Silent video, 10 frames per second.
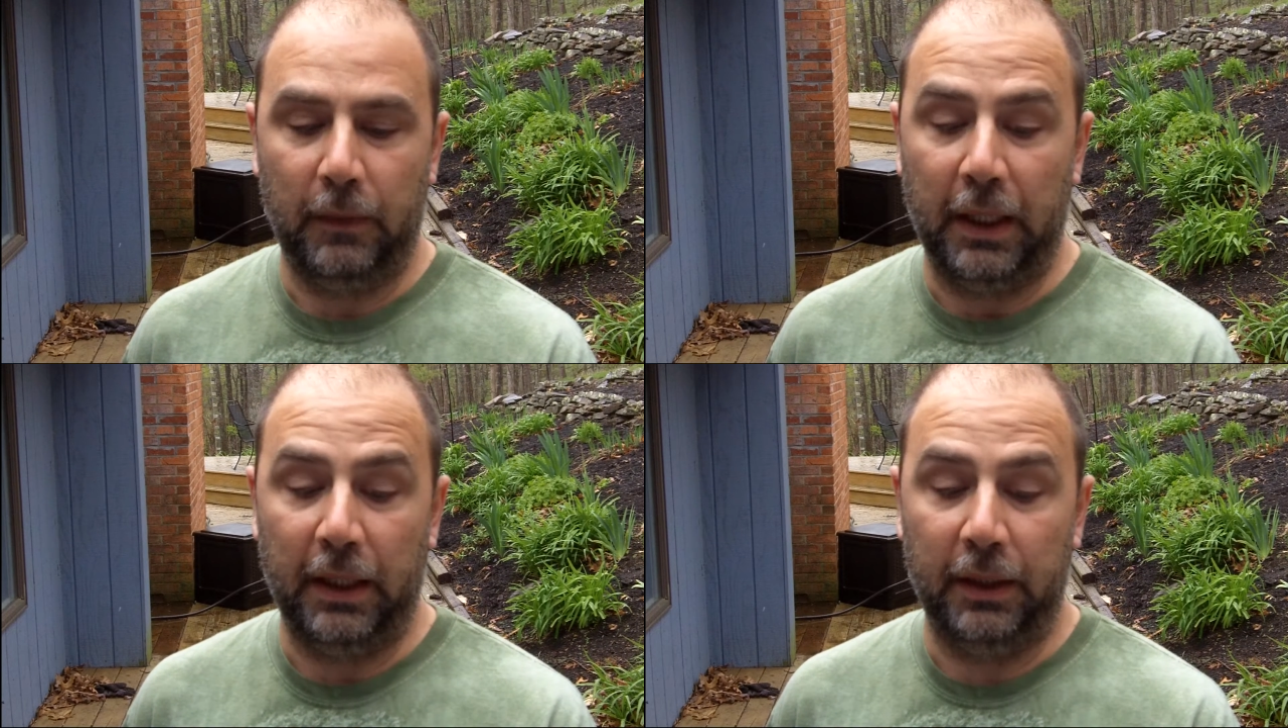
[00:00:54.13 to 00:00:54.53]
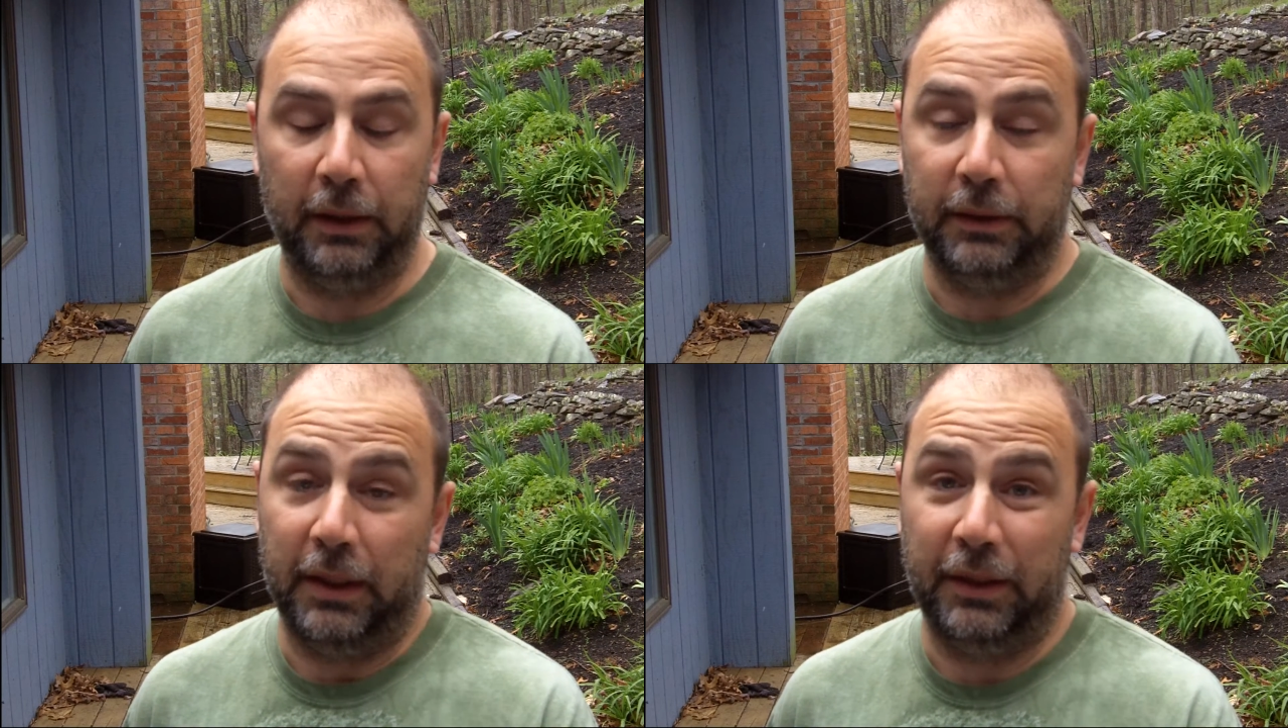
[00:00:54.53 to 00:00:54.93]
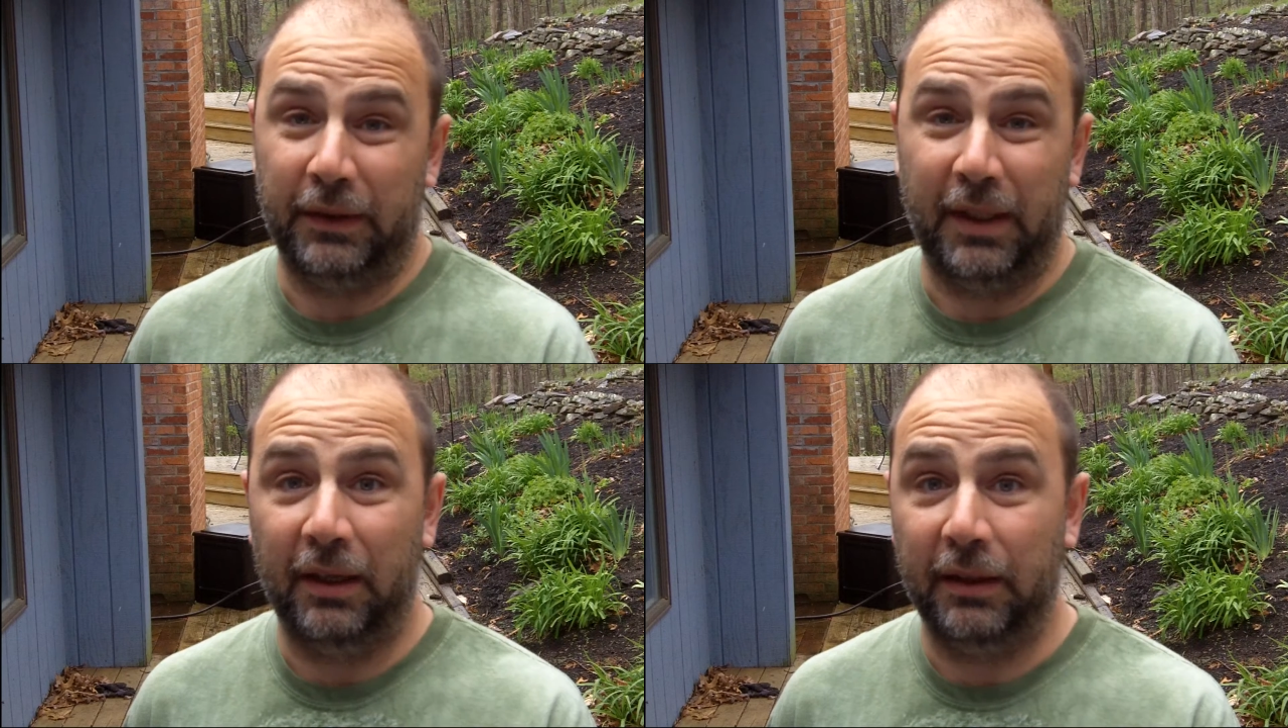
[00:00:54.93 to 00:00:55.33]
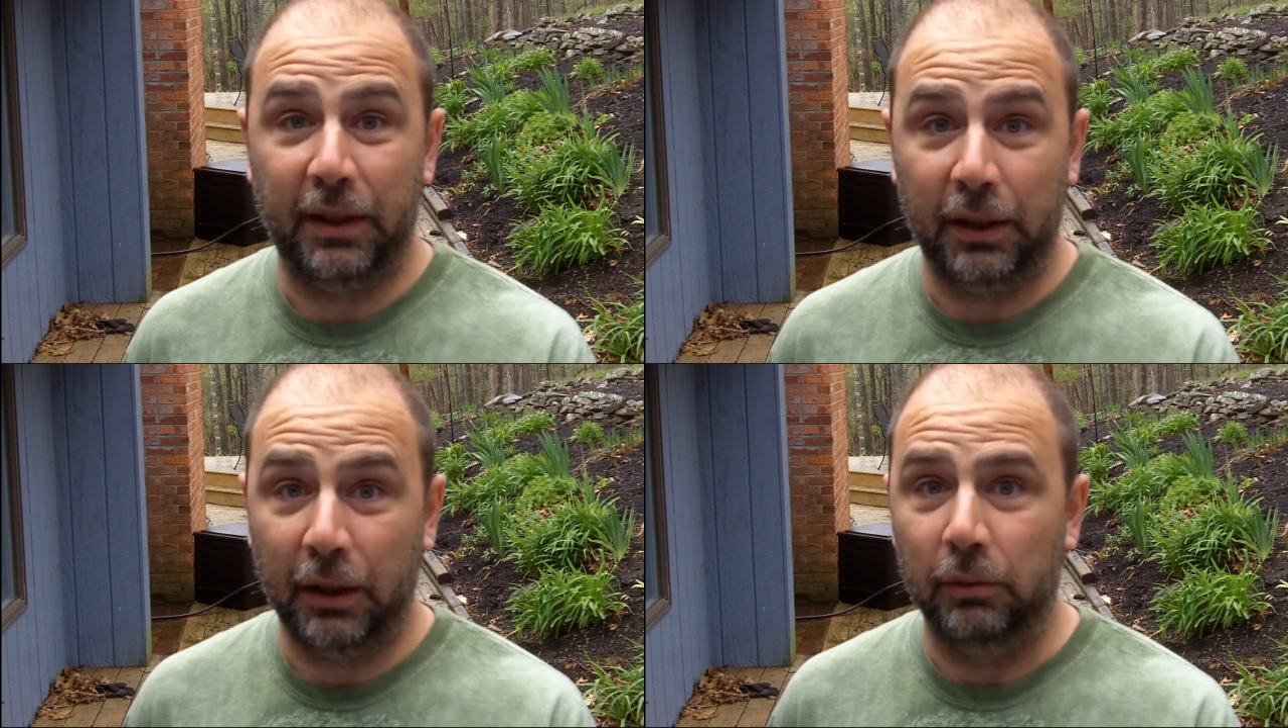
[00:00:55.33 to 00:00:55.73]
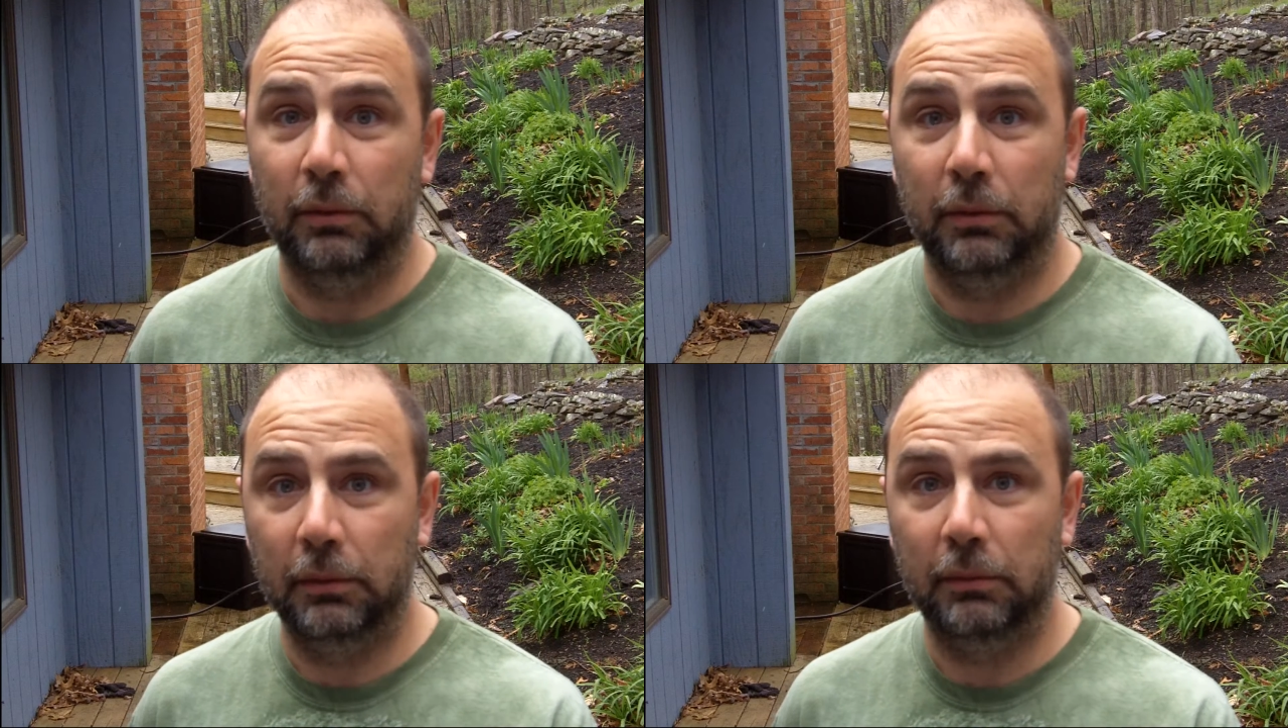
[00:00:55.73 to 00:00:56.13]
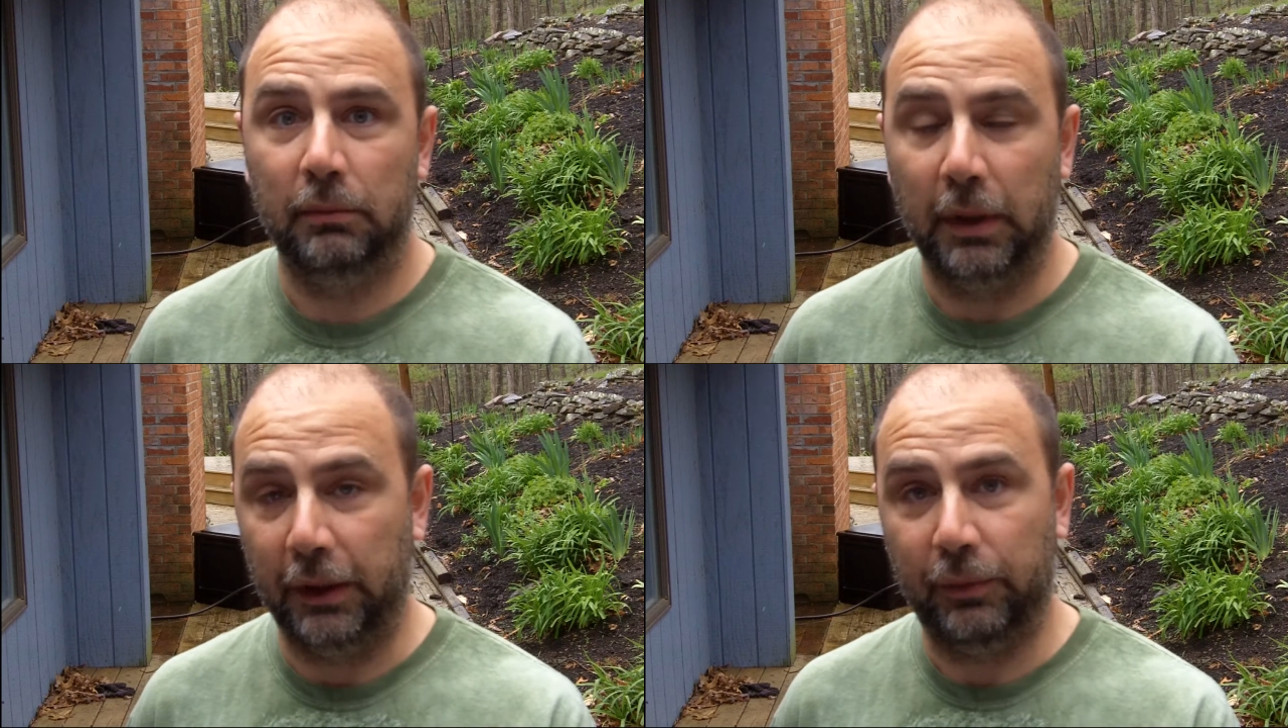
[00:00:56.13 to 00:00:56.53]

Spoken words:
And I just gotta let that go. I